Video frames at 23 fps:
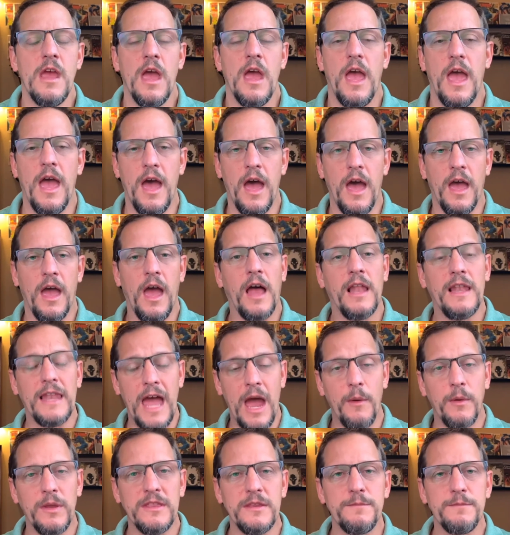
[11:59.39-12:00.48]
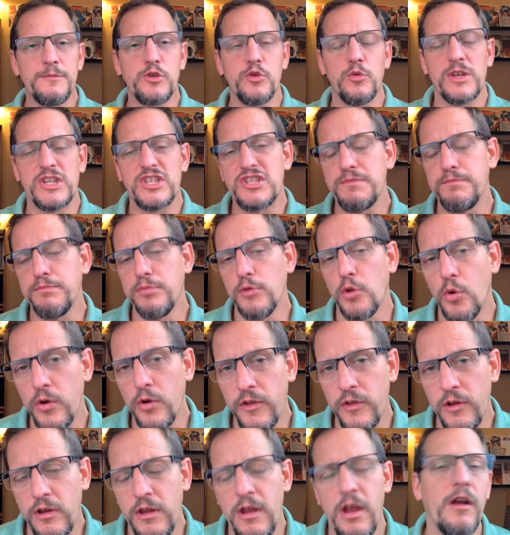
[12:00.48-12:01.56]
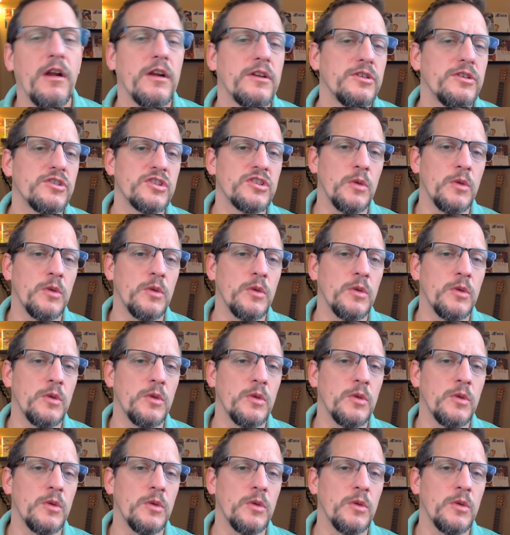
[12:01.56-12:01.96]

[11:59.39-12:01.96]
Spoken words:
allowing them to explore their characters